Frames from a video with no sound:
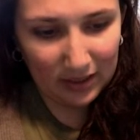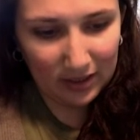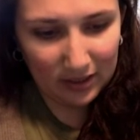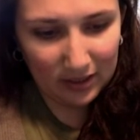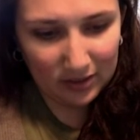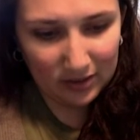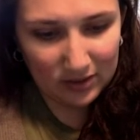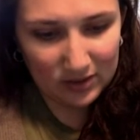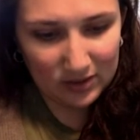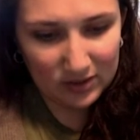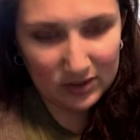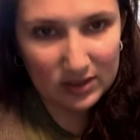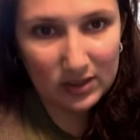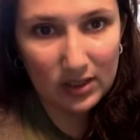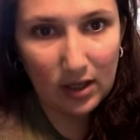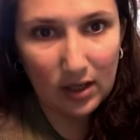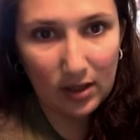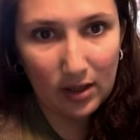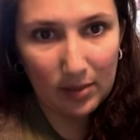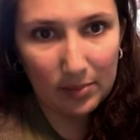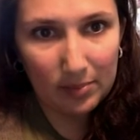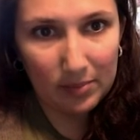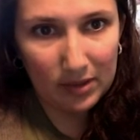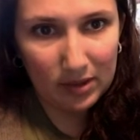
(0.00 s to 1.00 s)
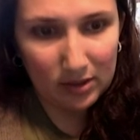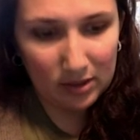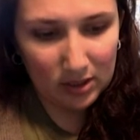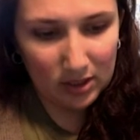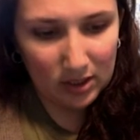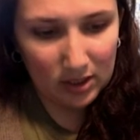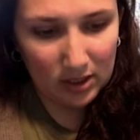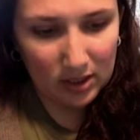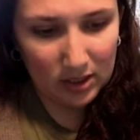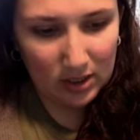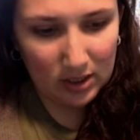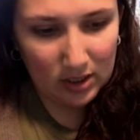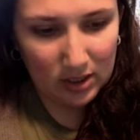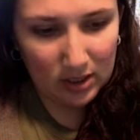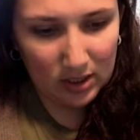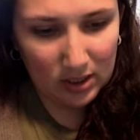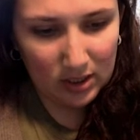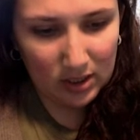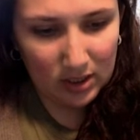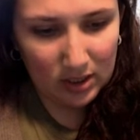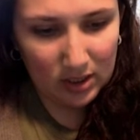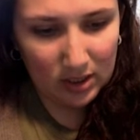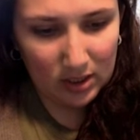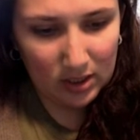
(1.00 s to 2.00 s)
some
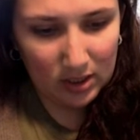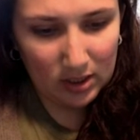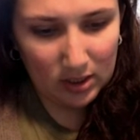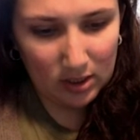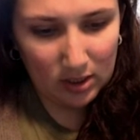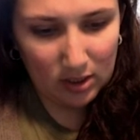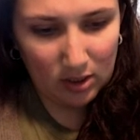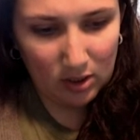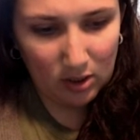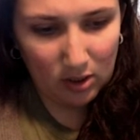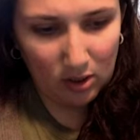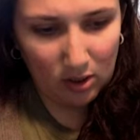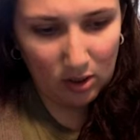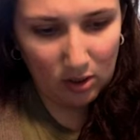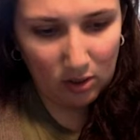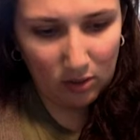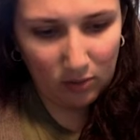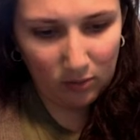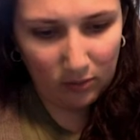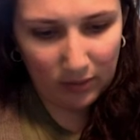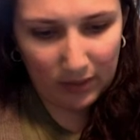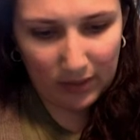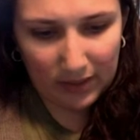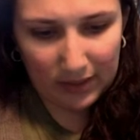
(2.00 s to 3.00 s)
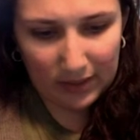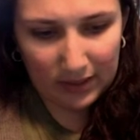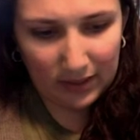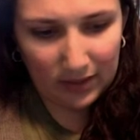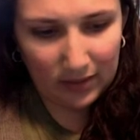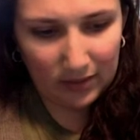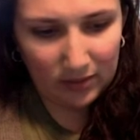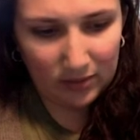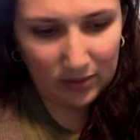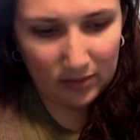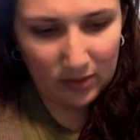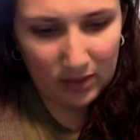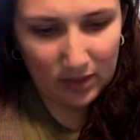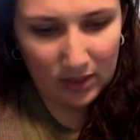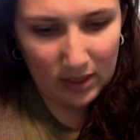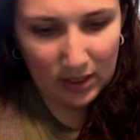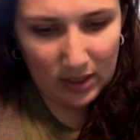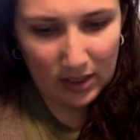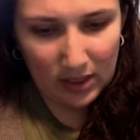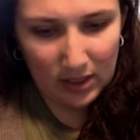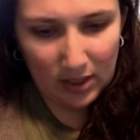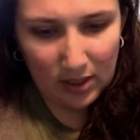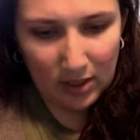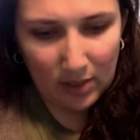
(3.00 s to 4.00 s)
already.
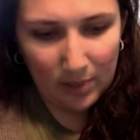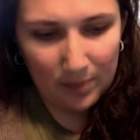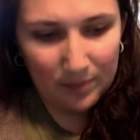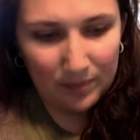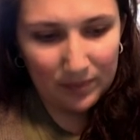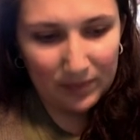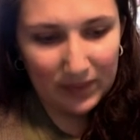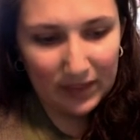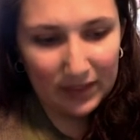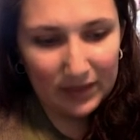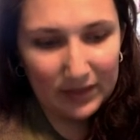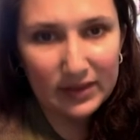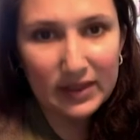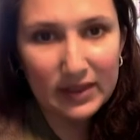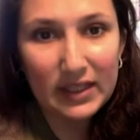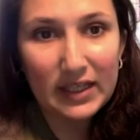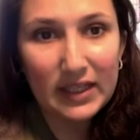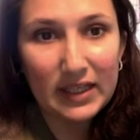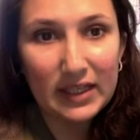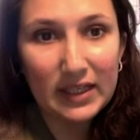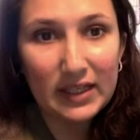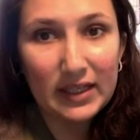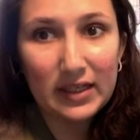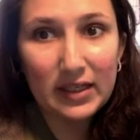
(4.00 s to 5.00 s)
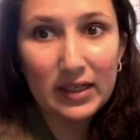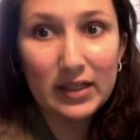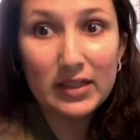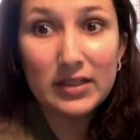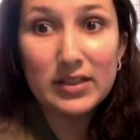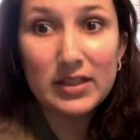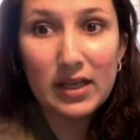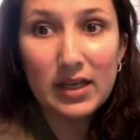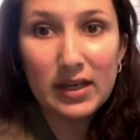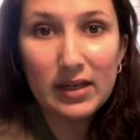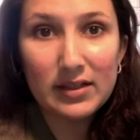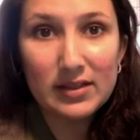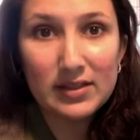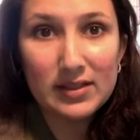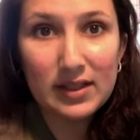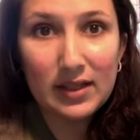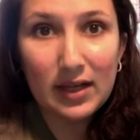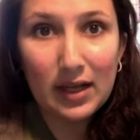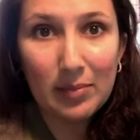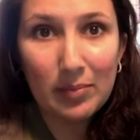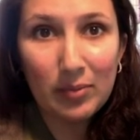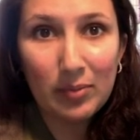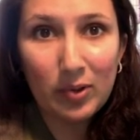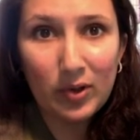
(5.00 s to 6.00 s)
The text that I
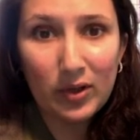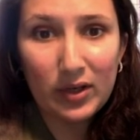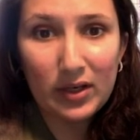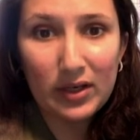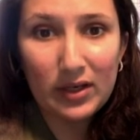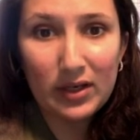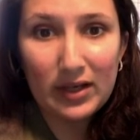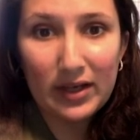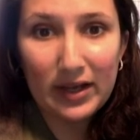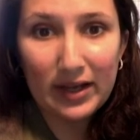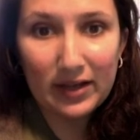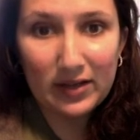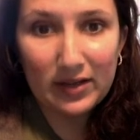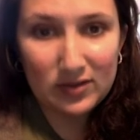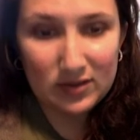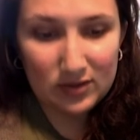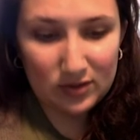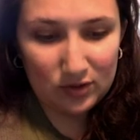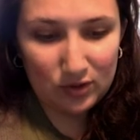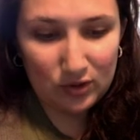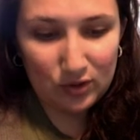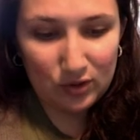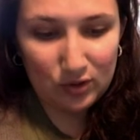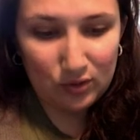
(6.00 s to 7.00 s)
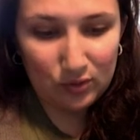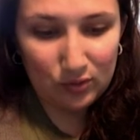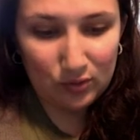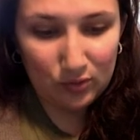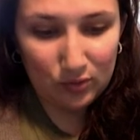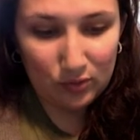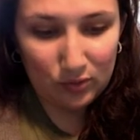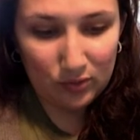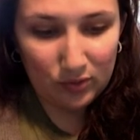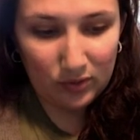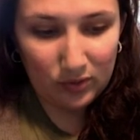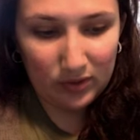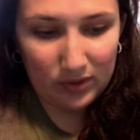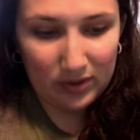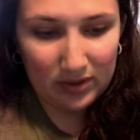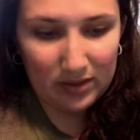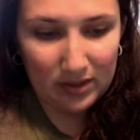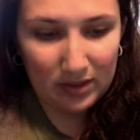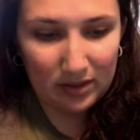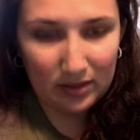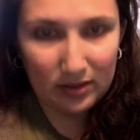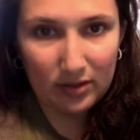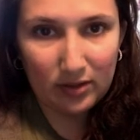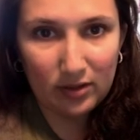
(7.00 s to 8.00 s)
put next to the
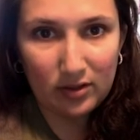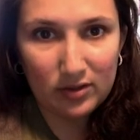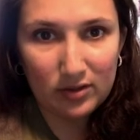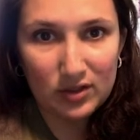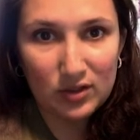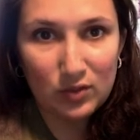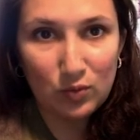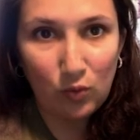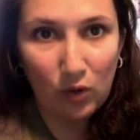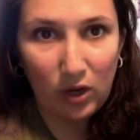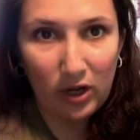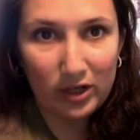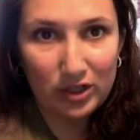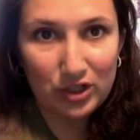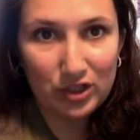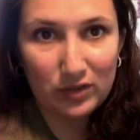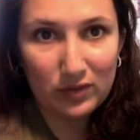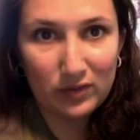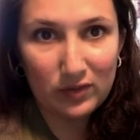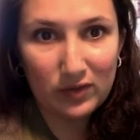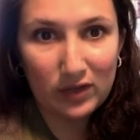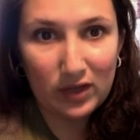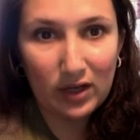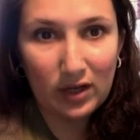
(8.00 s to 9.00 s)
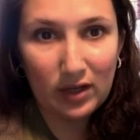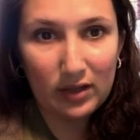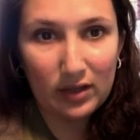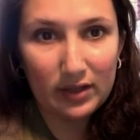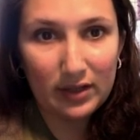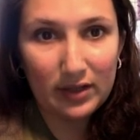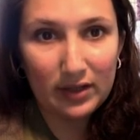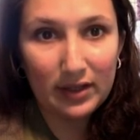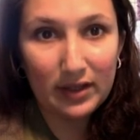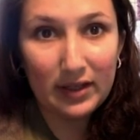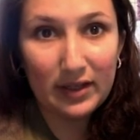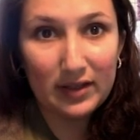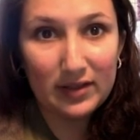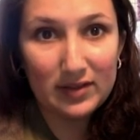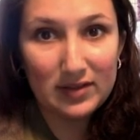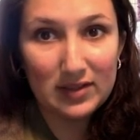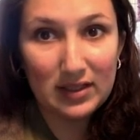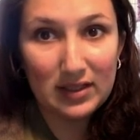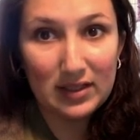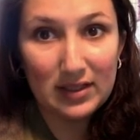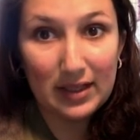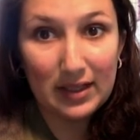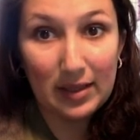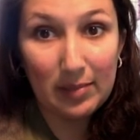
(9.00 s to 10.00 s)
little swatch of color is the
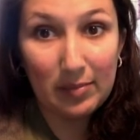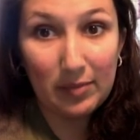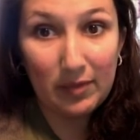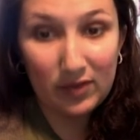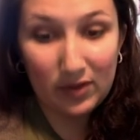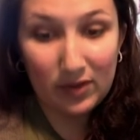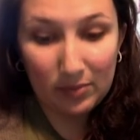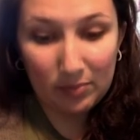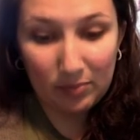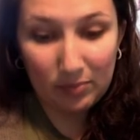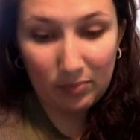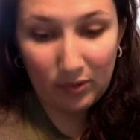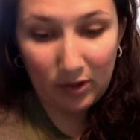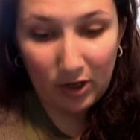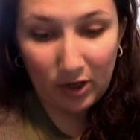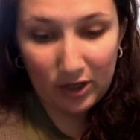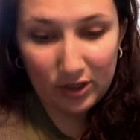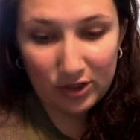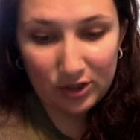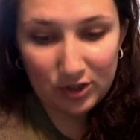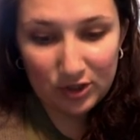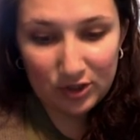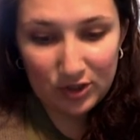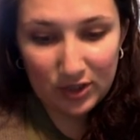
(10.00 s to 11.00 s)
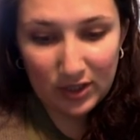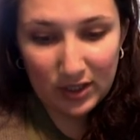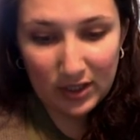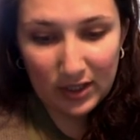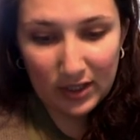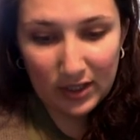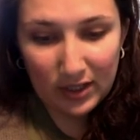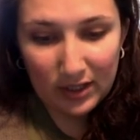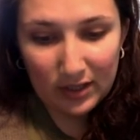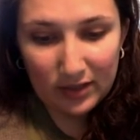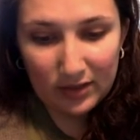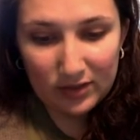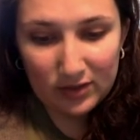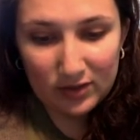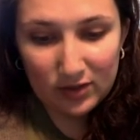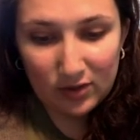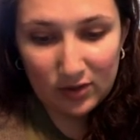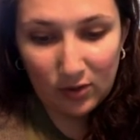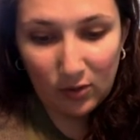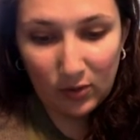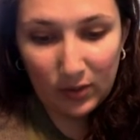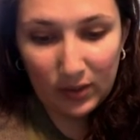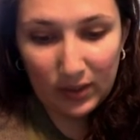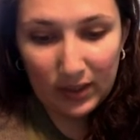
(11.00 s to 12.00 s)
name of the brush.
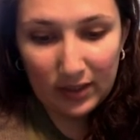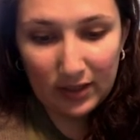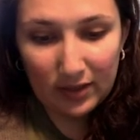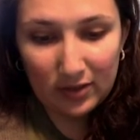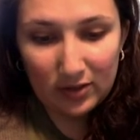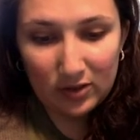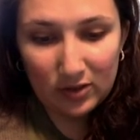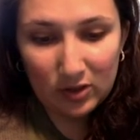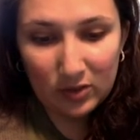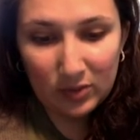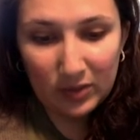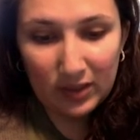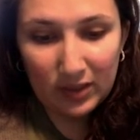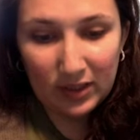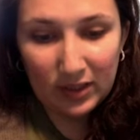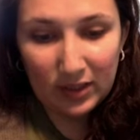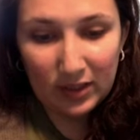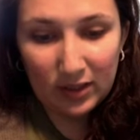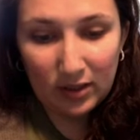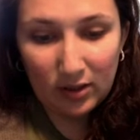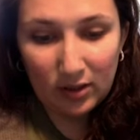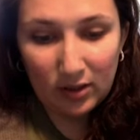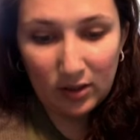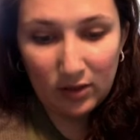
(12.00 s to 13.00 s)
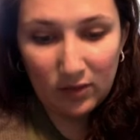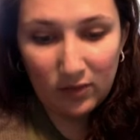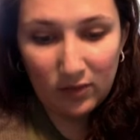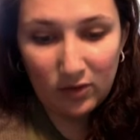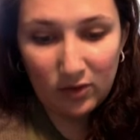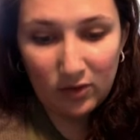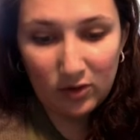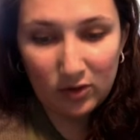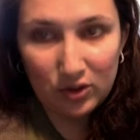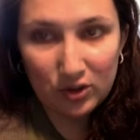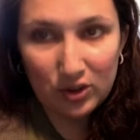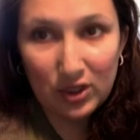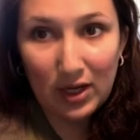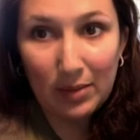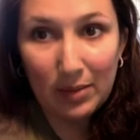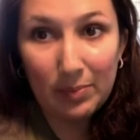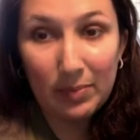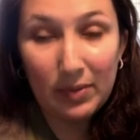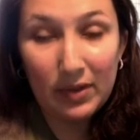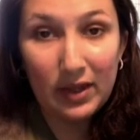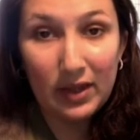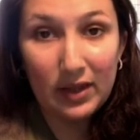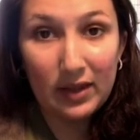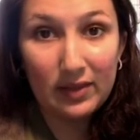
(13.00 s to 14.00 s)
So in Adobe Photoshop
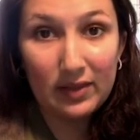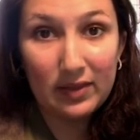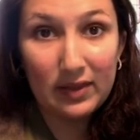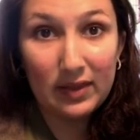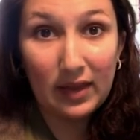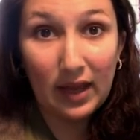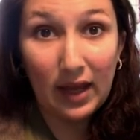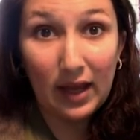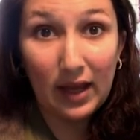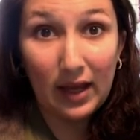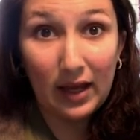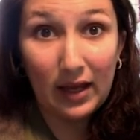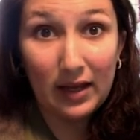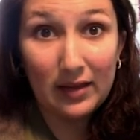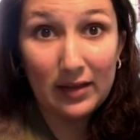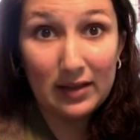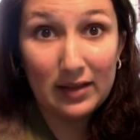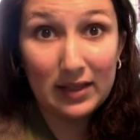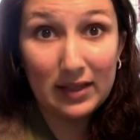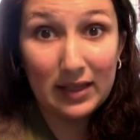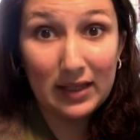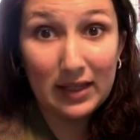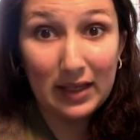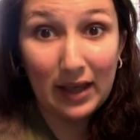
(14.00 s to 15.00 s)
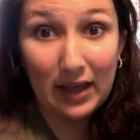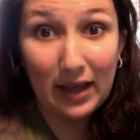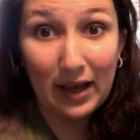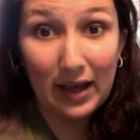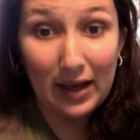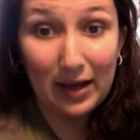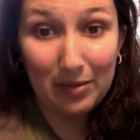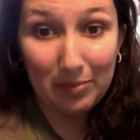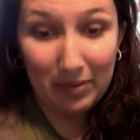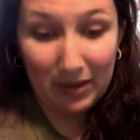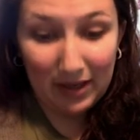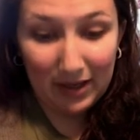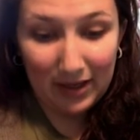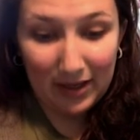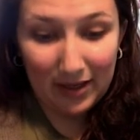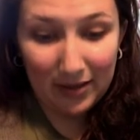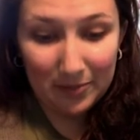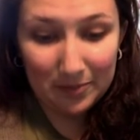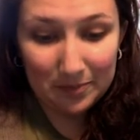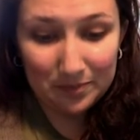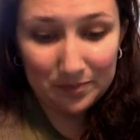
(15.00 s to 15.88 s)
on the iPad,